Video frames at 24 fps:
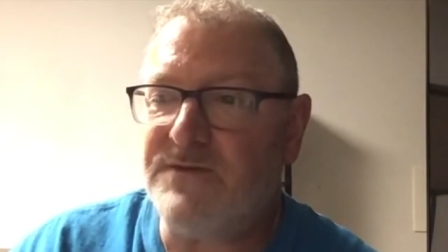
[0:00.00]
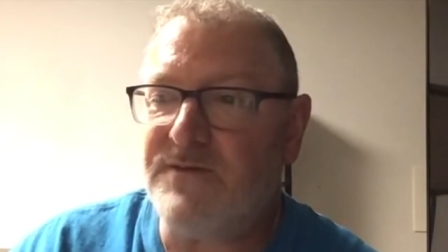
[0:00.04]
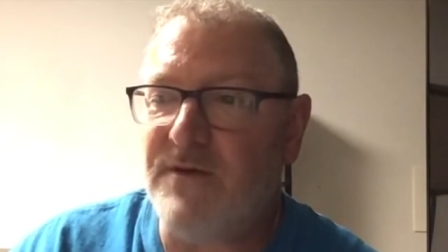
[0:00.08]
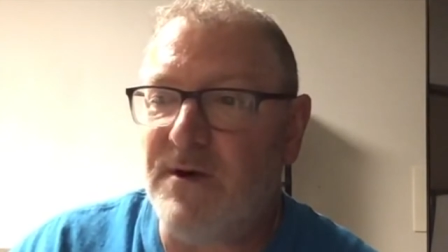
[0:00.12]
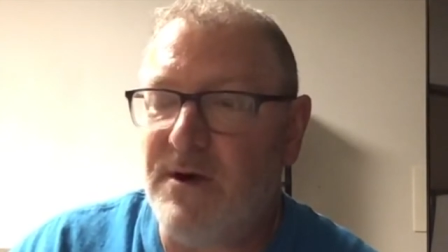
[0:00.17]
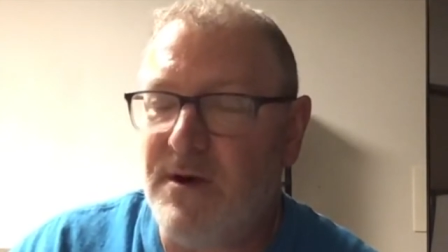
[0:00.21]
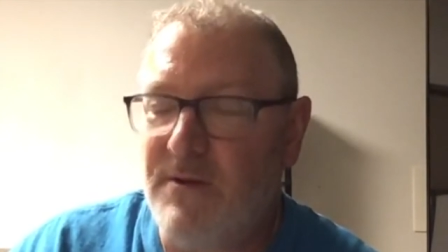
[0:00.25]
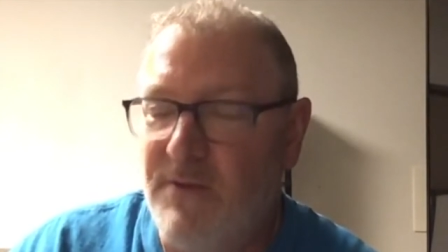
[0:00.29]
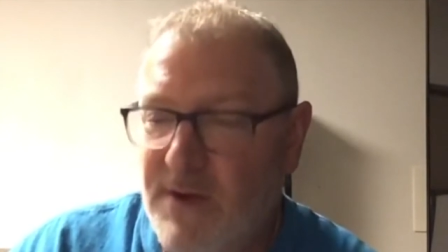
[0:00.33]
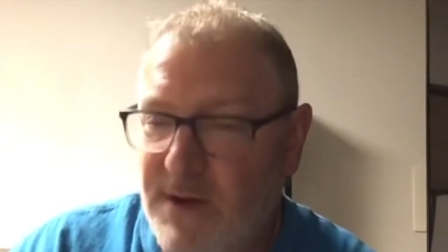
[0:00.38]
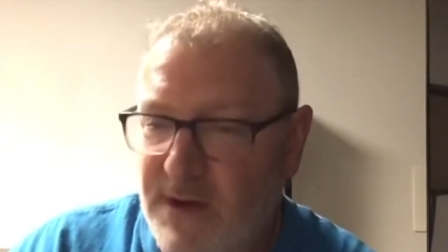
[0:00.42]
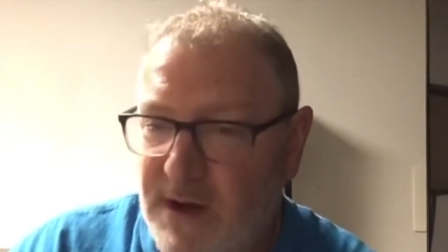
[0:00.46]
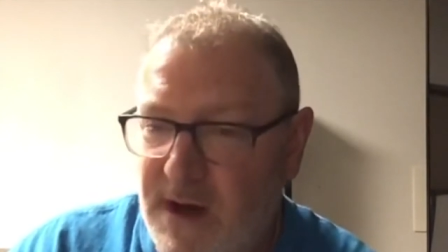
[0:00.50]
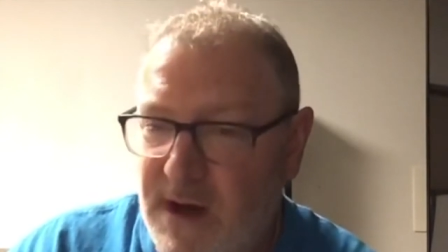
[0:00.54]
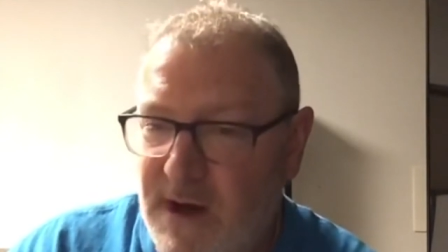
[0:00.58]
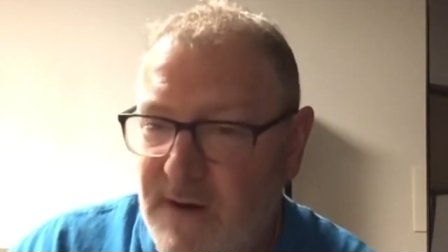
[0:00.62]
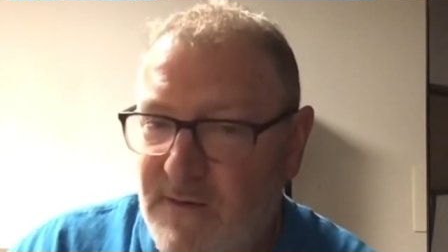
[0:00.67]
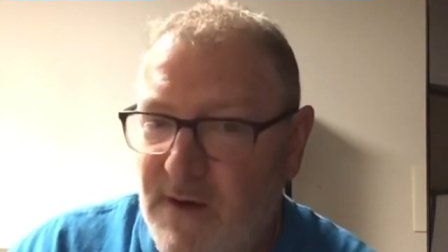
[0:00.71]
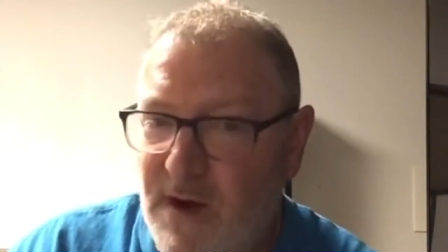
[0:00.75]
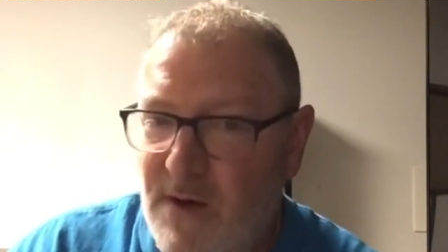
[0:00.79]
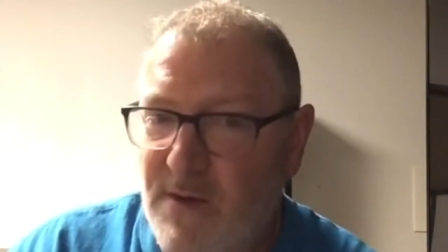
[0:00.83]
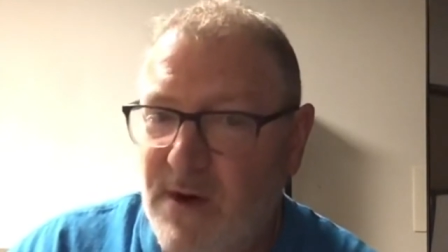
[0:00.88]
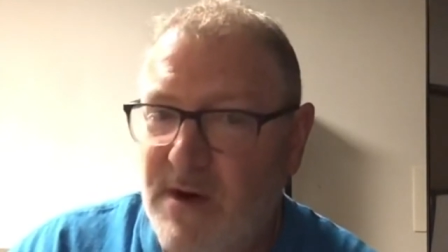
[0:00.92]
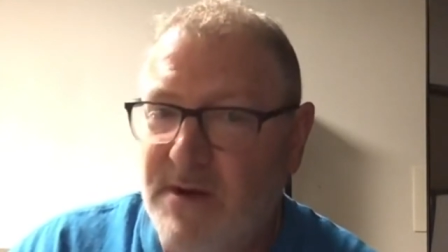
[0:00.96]
very
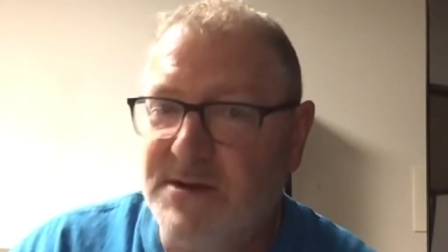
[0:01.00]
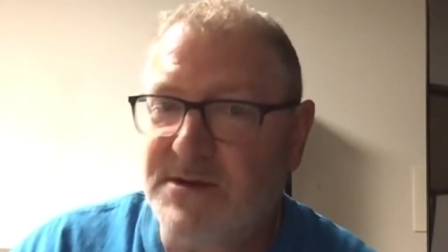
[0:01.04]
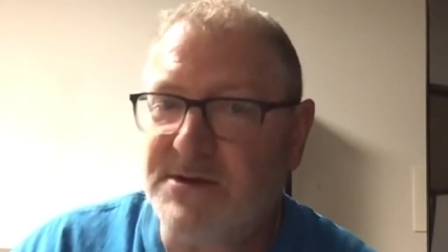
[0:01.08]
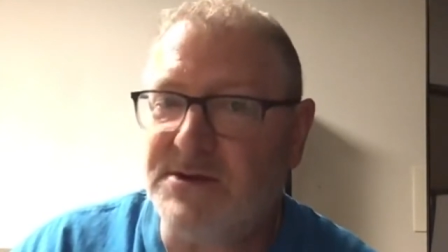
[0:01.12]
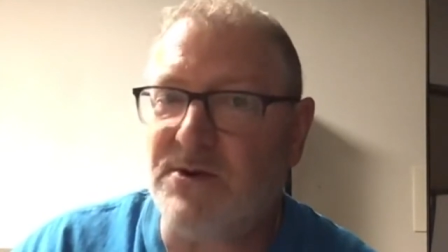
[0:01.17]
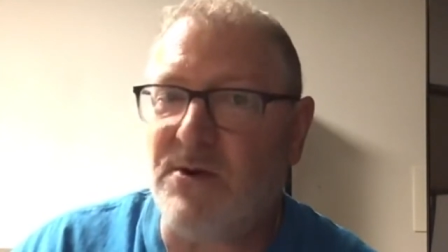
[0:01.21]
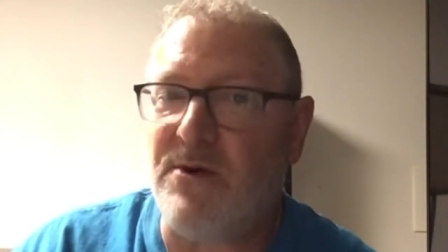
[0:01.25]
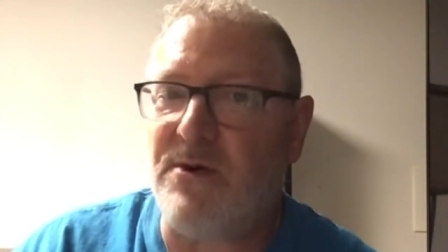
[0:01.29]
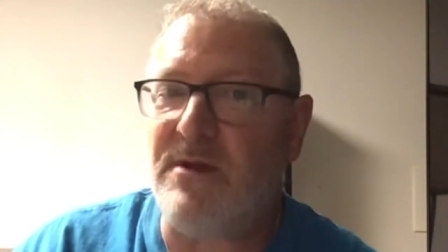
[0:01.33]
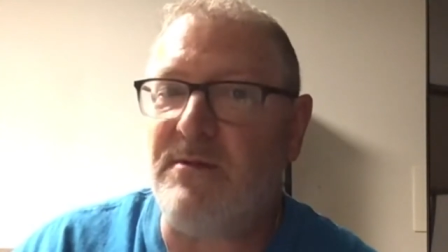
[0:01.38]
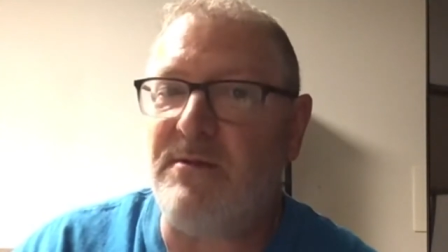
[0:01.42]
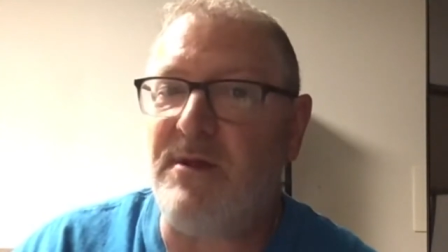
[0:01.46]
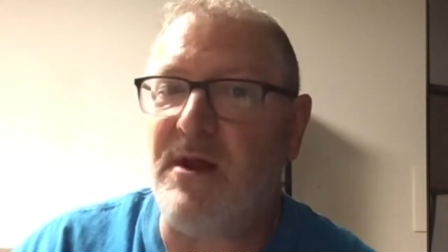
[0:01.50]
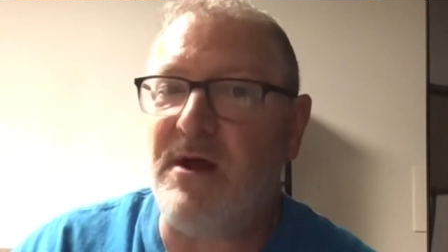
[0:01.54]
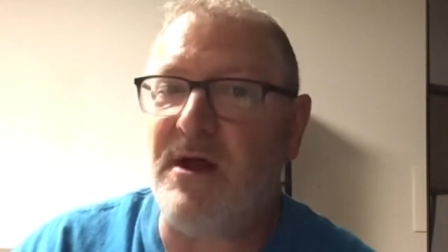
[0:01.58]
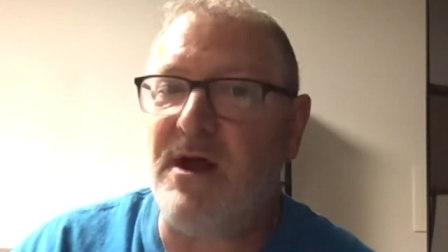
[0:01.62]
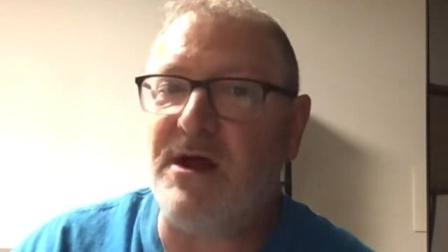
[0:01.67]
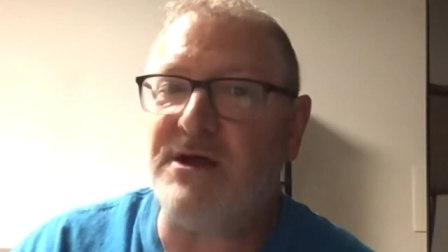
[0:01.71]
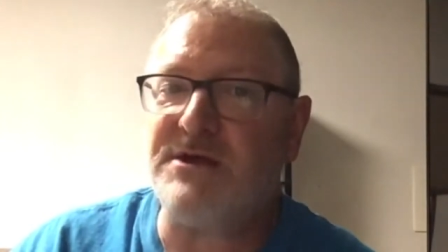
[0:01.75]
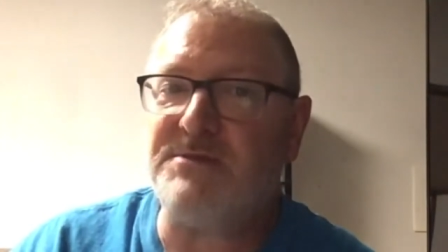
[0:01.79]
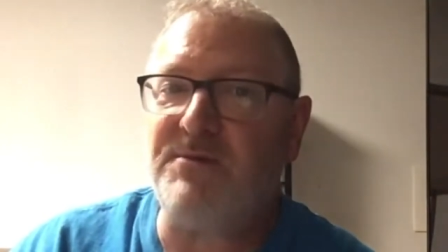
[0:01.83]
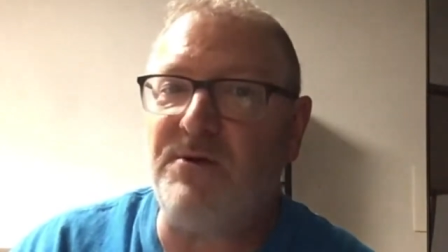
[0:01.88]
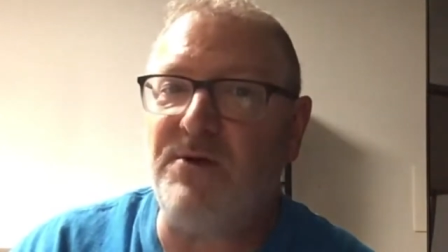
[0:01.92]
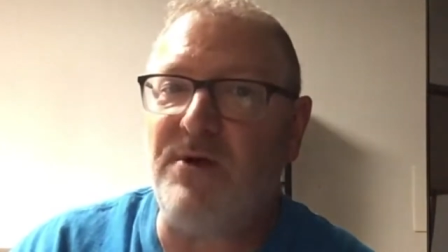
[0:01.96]
relieved. I went and saw them in the
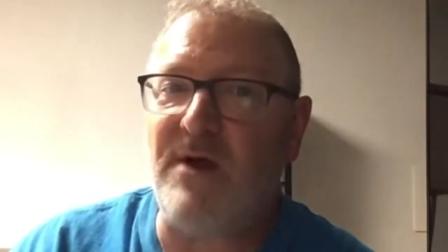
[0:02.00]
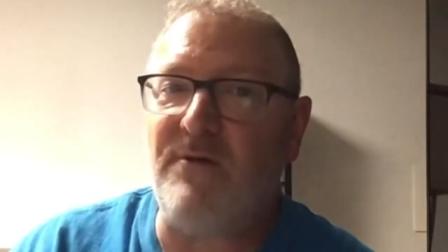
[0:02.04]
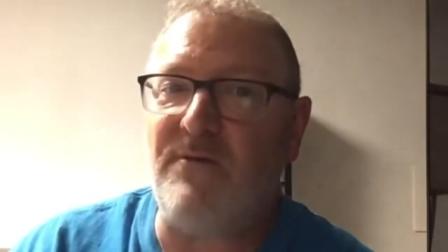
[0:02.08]
hospital.